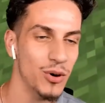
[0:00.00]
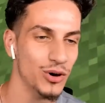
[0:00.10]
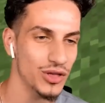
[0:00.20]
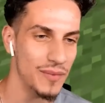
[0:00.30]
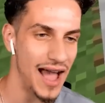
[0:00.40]

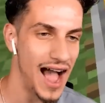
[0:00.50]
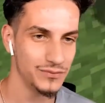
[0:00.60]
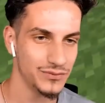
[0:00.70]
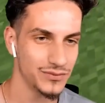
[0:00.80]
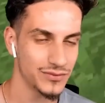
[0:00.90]
them
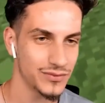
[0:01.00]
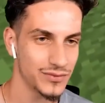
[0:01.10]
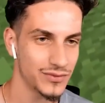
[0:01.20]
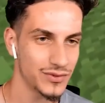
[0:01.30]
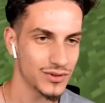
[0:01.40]
out.
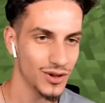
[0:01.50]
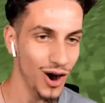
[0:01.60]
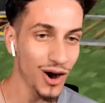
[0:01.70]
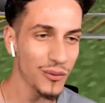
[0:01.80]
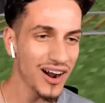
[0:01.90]

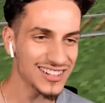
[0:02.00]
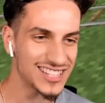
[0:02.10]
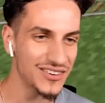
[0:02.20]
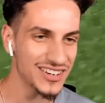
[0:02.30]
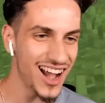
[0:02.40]
Oh, it works.
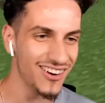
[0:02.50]
There we go.